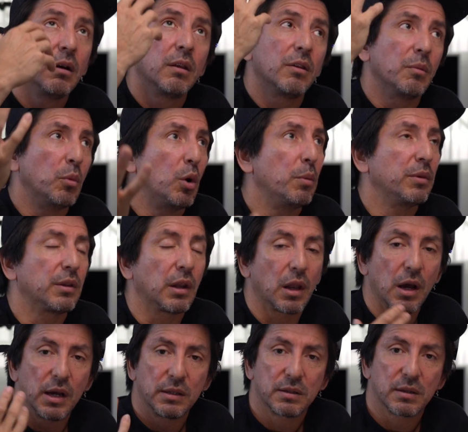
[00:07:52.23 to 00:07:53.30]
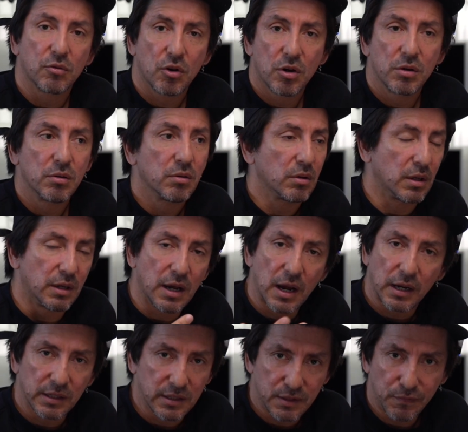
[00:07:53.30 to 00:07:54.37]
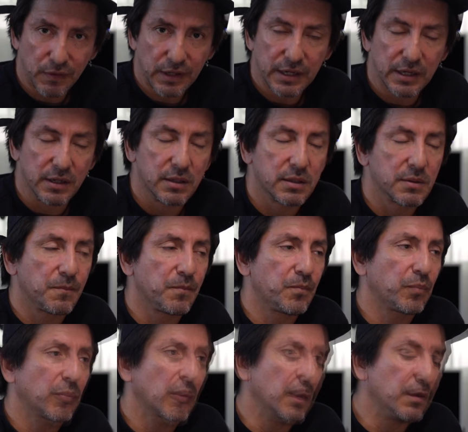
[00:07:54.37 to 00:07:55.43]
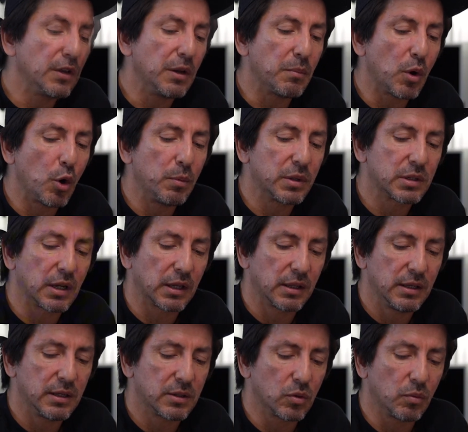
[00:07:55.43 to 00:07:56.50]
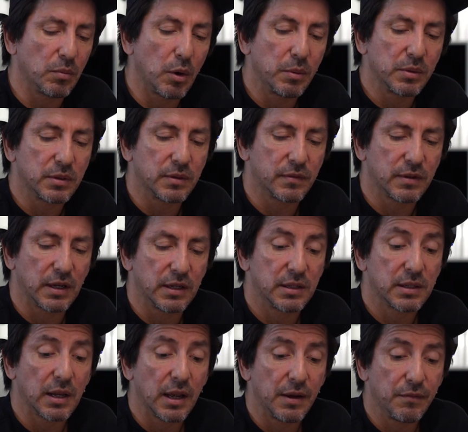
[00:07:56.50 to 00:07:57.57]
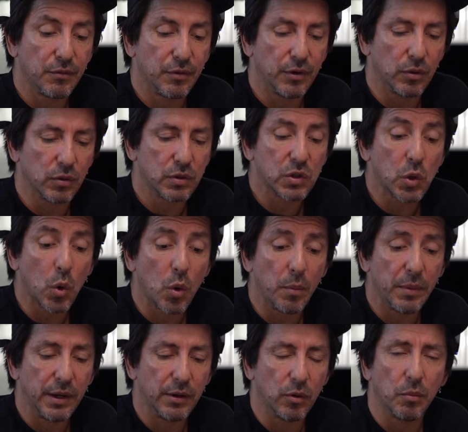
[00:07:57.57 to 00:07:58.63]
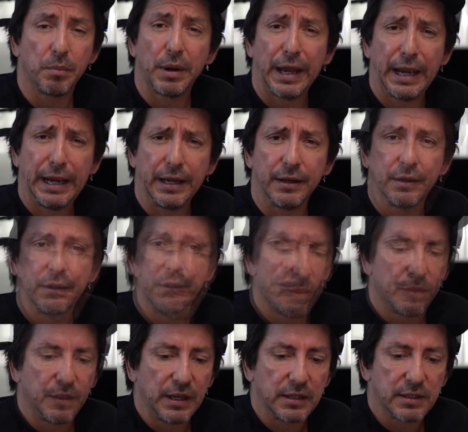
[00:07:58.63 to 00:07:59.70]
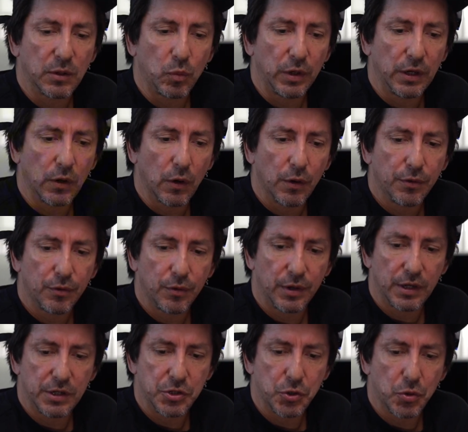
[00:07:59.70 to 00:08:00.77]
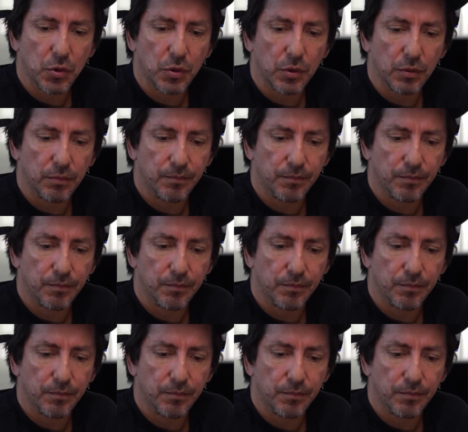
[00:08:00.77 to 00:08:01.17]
The moment the lights are on, the darkness flees. Even in moments like this, or moments of, say, slavery or torment or pain, things that we go through and endure,